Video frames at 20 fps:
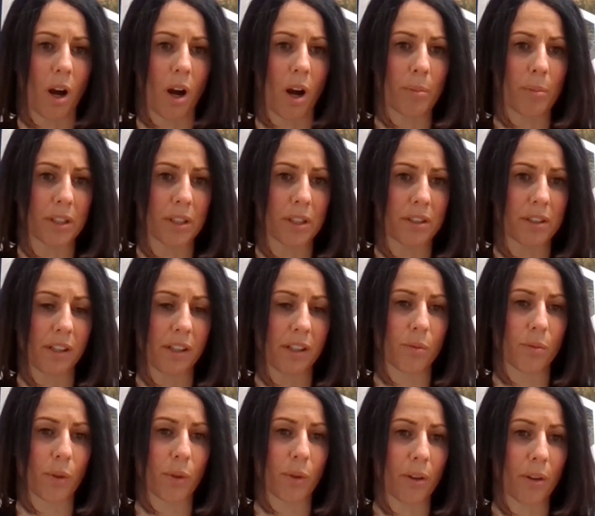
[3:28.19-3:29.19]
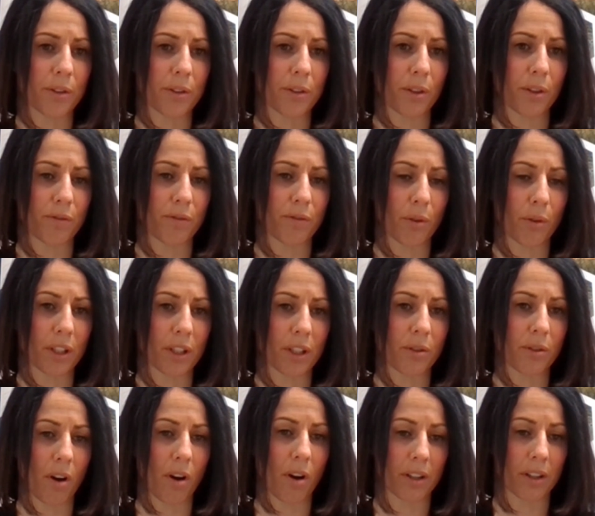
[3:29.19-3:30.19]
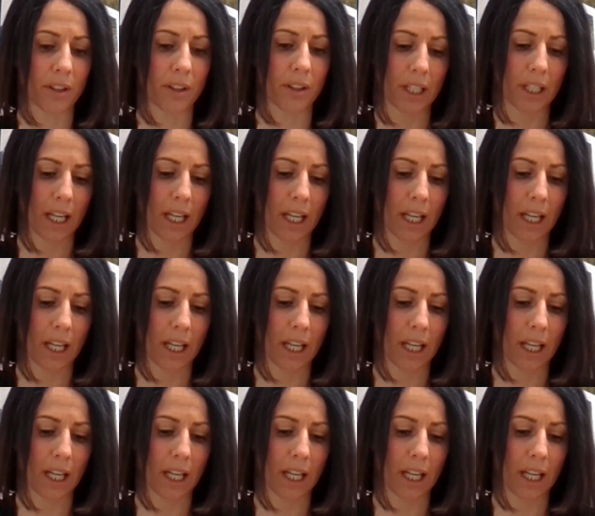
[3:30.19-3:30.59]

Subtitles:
competencies, we also focus on